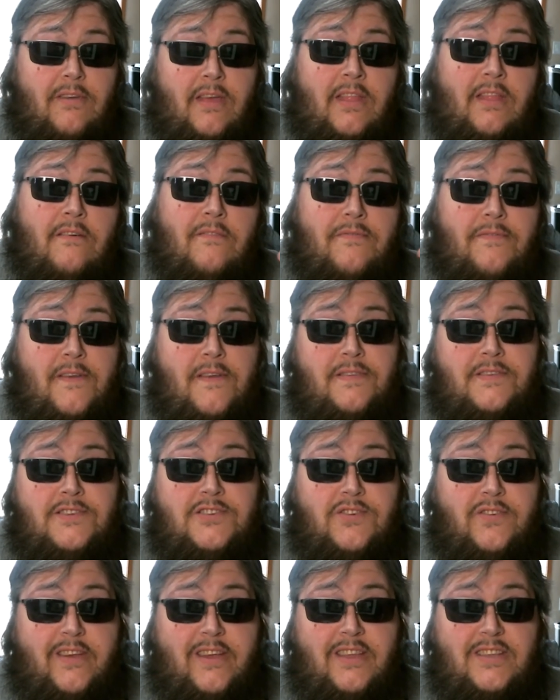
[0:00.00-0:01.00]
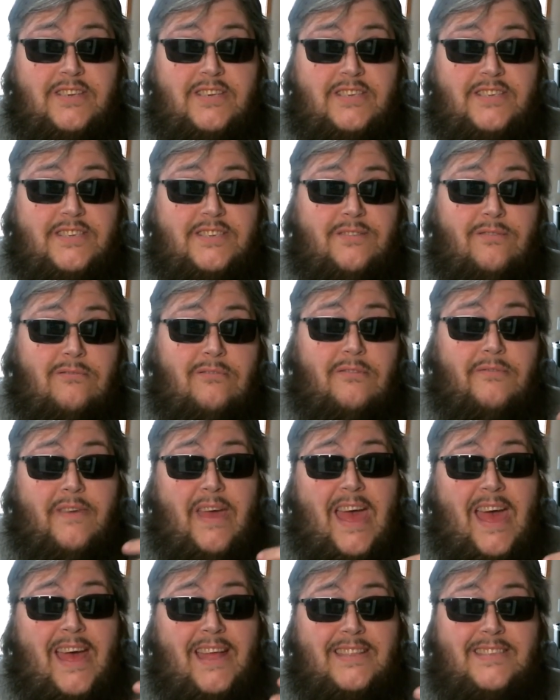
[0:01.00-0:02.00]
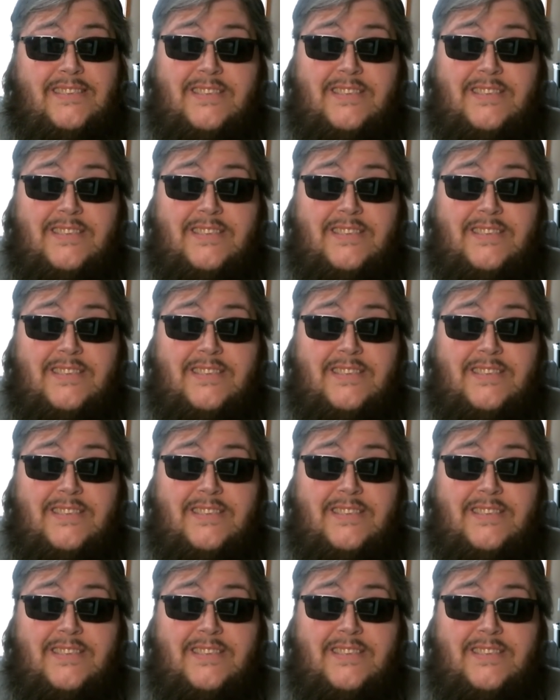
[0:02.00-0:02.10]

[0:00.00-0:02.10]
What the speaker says: and the 5th string just sort of adds